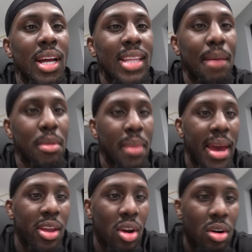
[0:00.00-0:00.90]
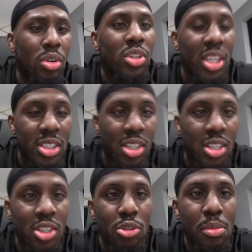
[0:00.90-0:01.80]
I not be mad, y'all, or should I
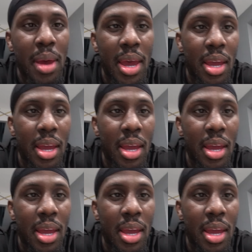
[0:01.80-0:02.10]
continue to be mad?